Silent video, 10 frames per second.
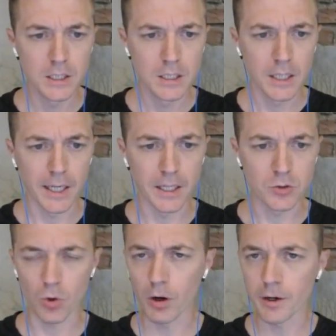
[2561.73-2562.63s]
and
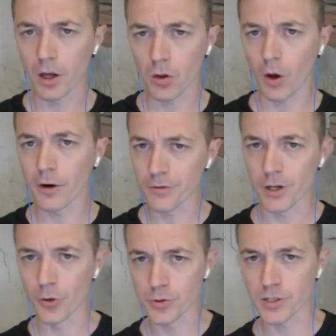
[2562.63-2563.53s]
drawing a lot of the
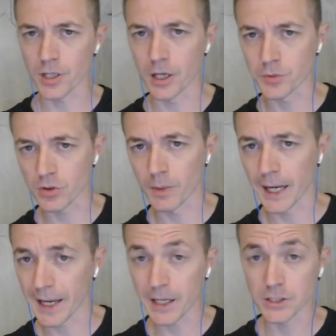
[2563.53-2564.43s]
other time. So my
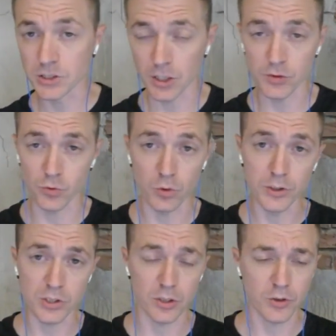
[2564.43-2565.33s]
hand does really
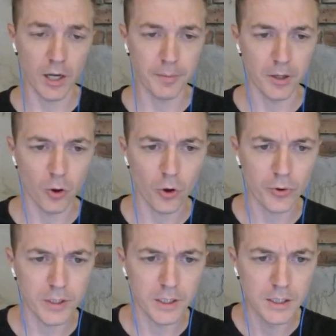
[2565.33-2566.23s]
start cramping and
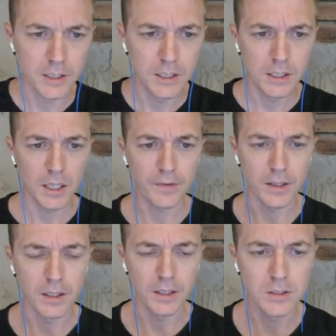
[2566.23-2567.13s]
hurting at the
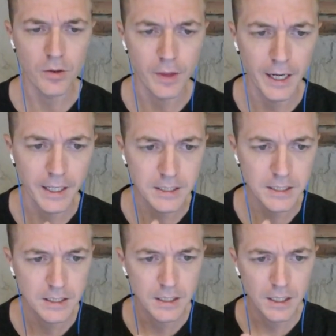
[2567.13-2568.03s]
end of that.
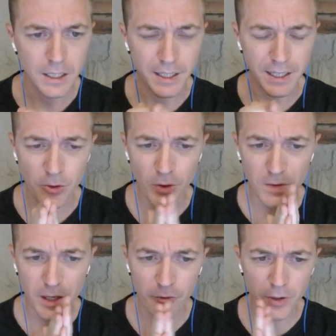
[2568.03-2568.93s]
Anything that
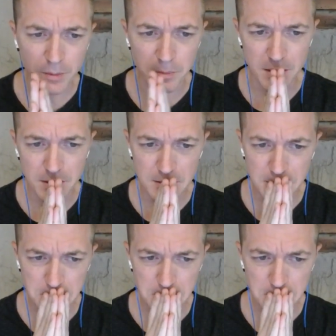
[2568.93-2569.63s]
I recommend?